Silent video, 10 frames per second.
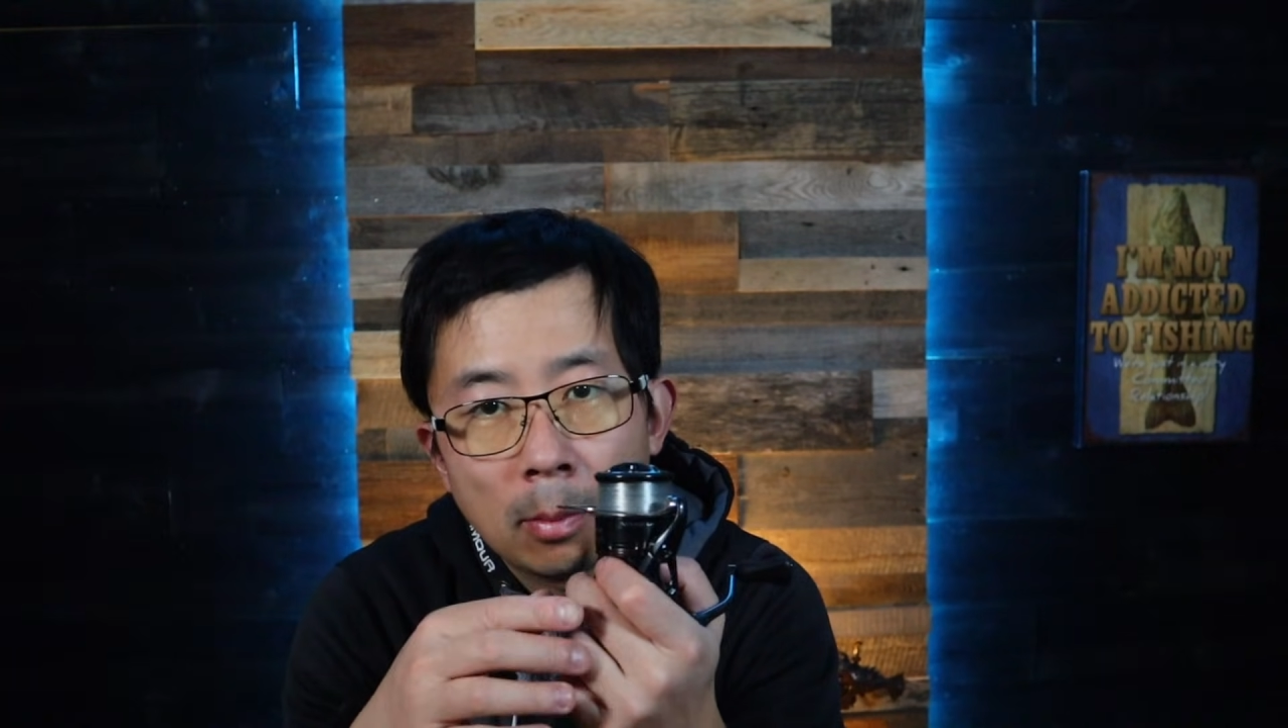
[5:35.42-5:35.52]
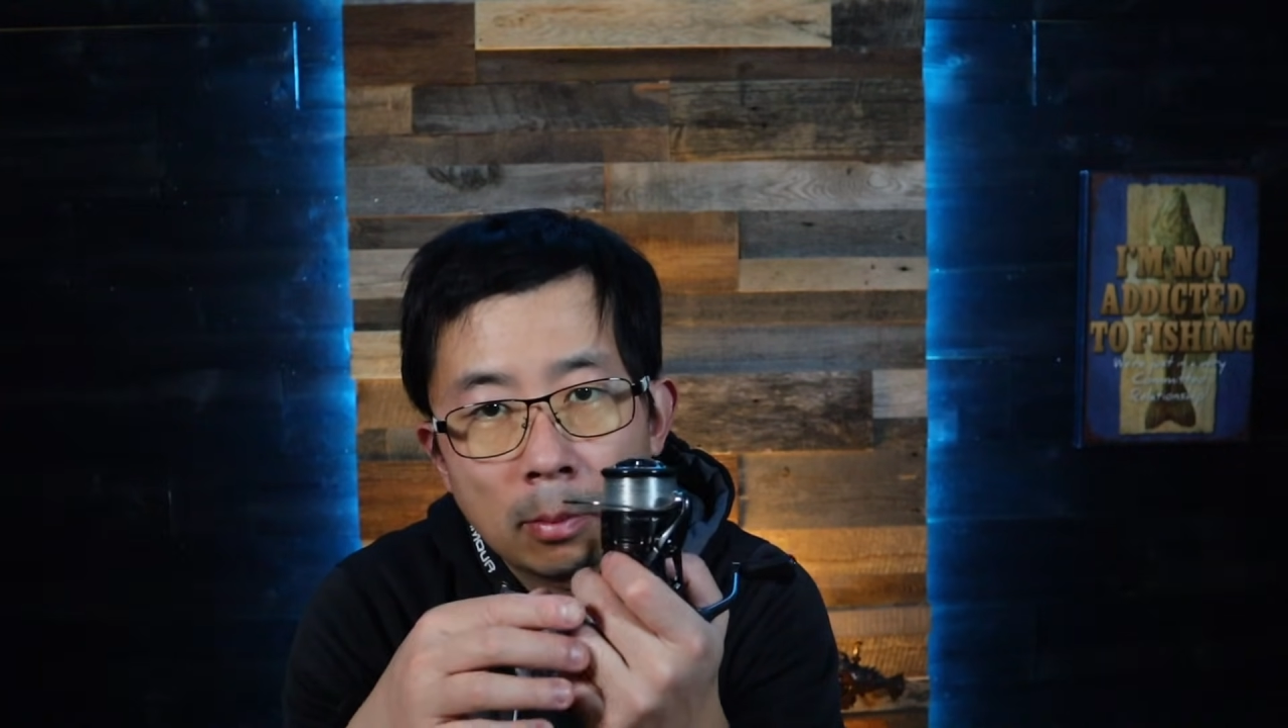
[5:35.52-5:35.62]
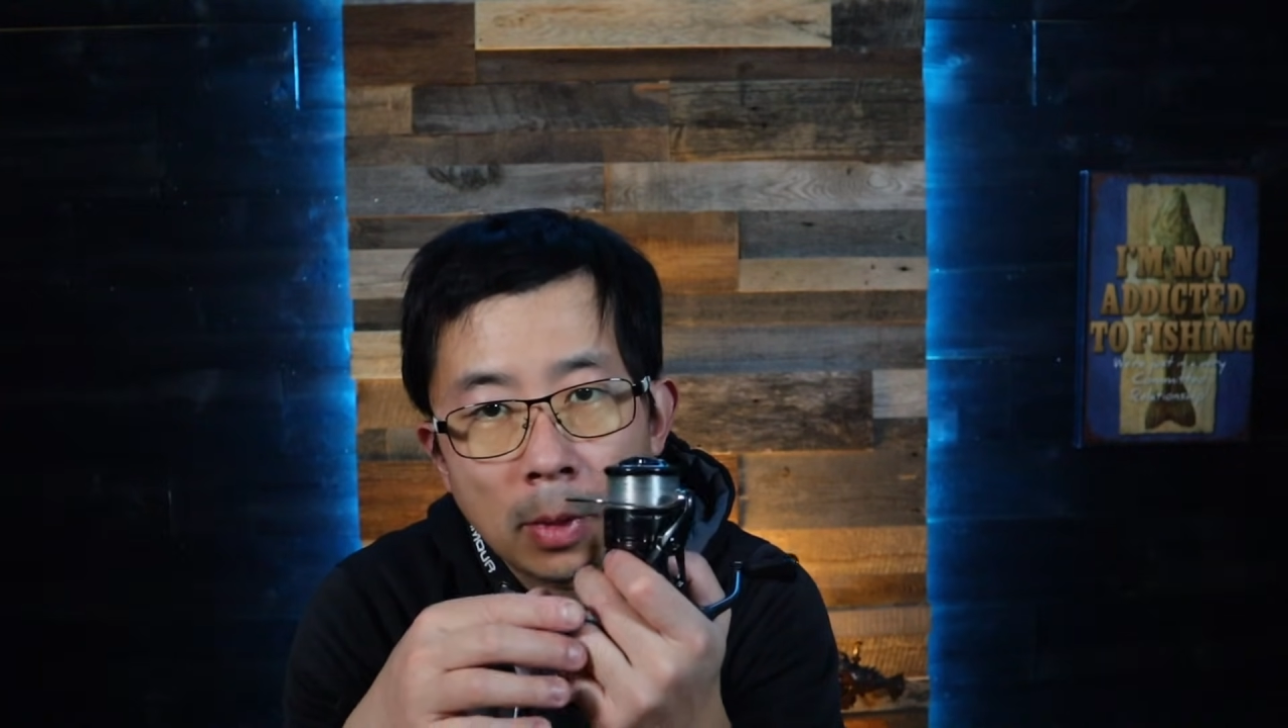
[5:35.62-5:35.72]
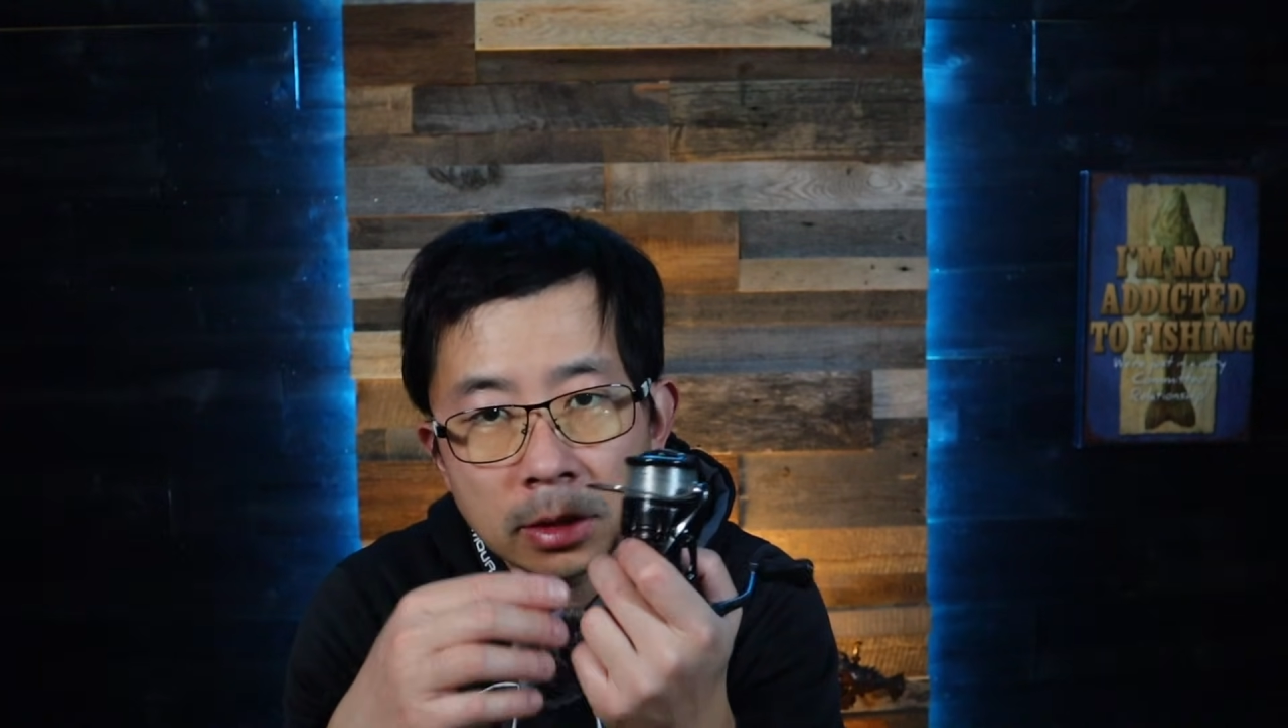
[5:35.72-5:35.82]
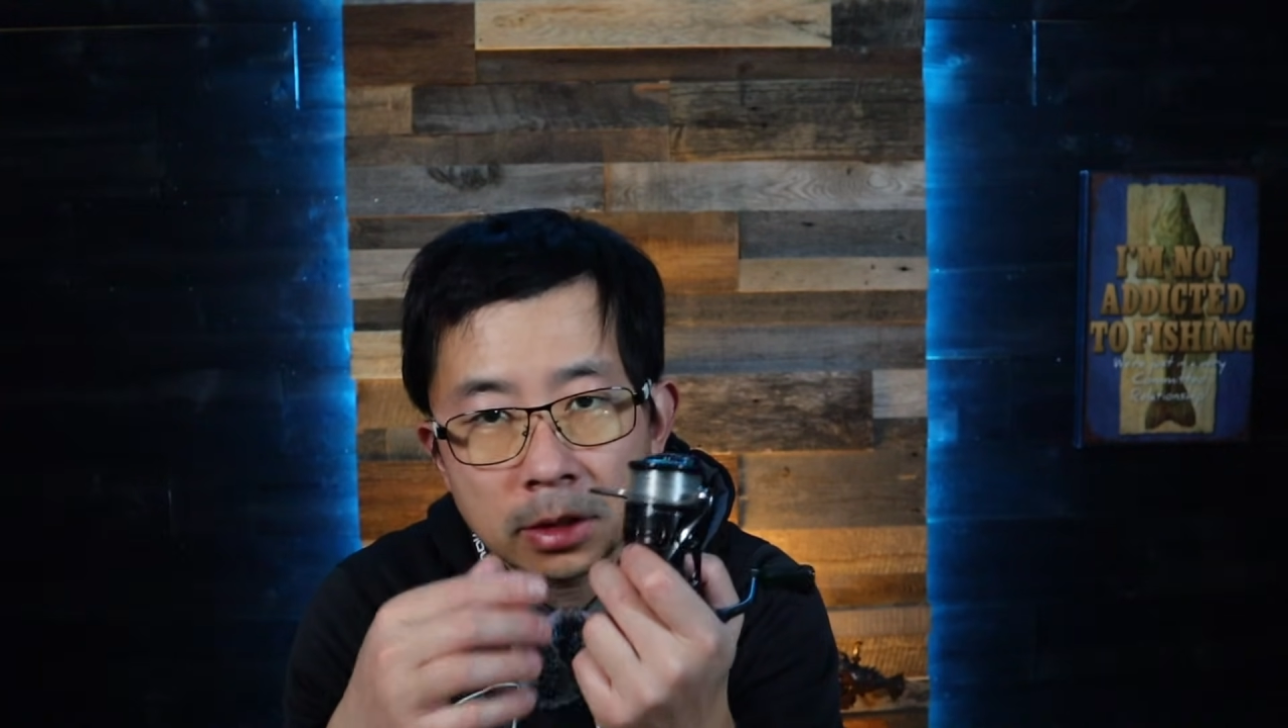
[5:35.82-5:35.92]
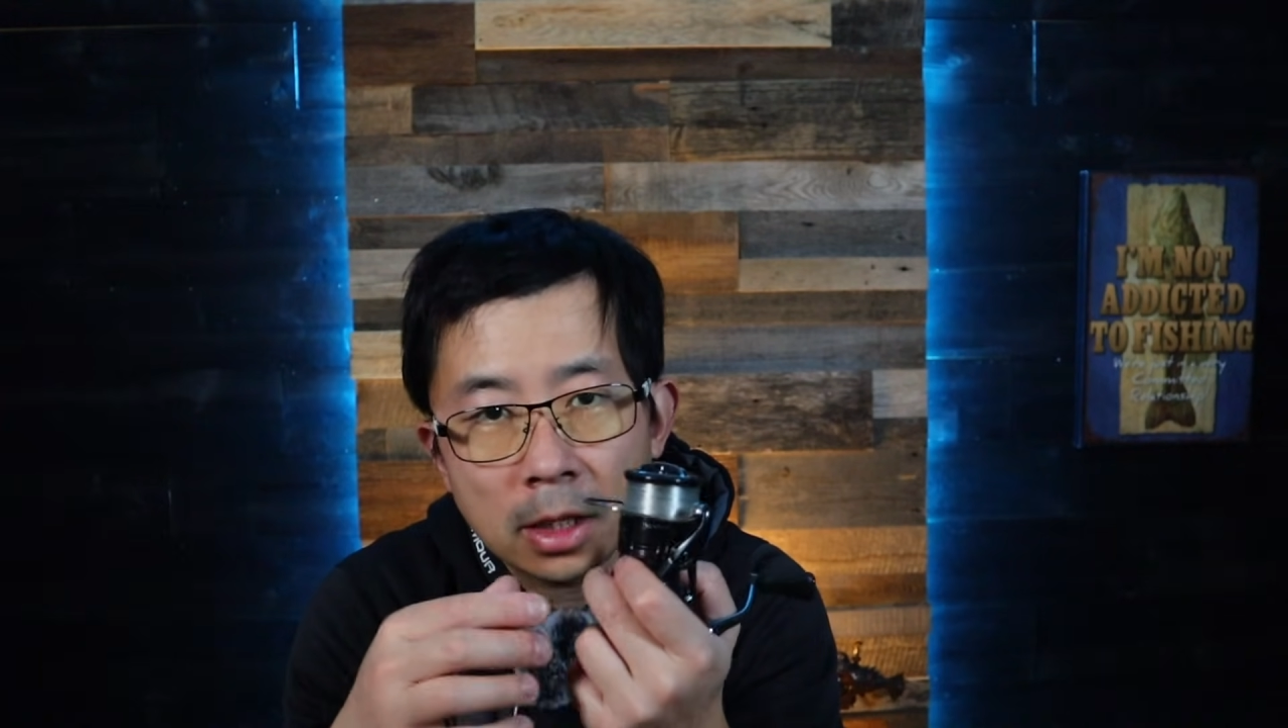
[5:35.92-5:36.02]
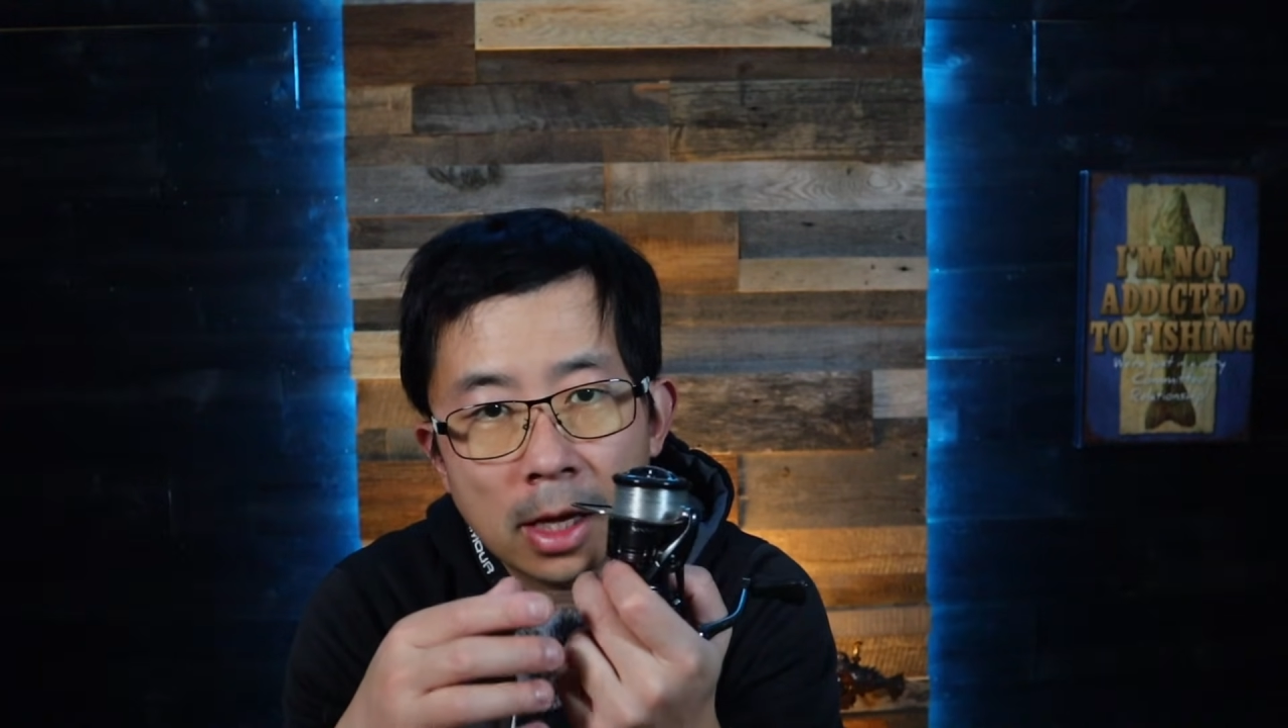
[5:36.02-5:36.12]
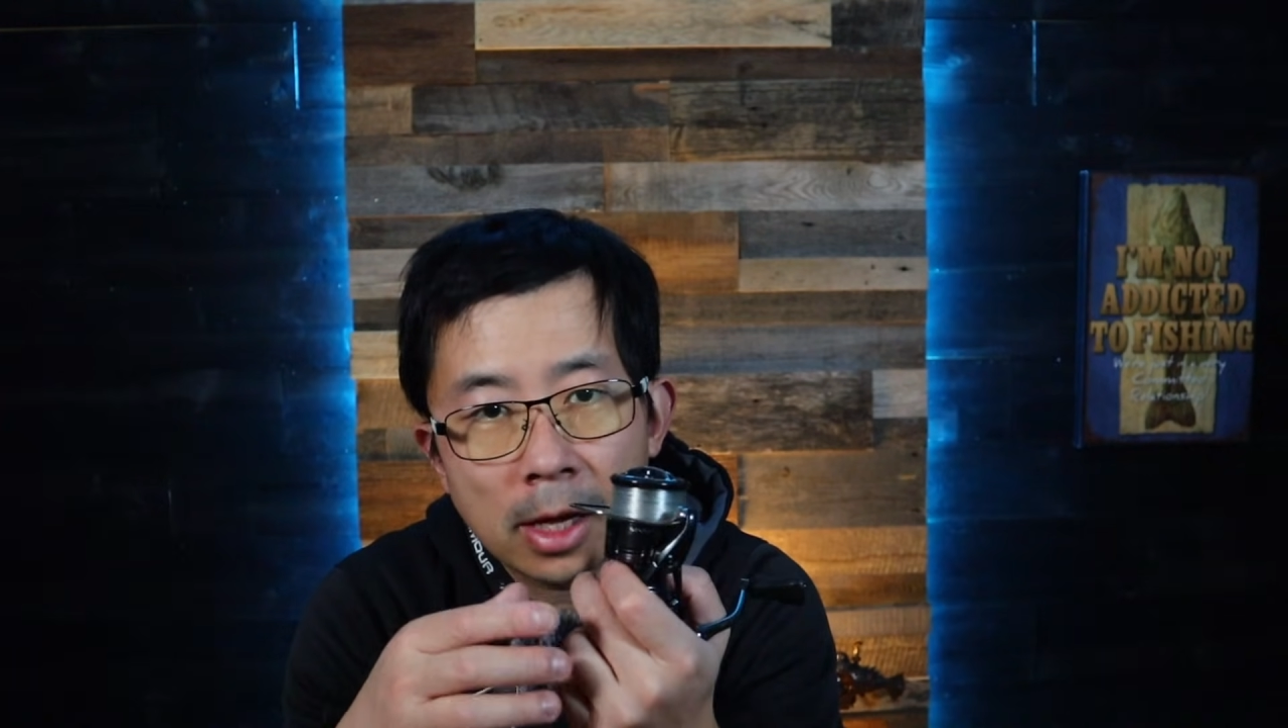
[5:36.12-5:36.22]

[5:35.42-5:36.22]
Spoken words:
My Stella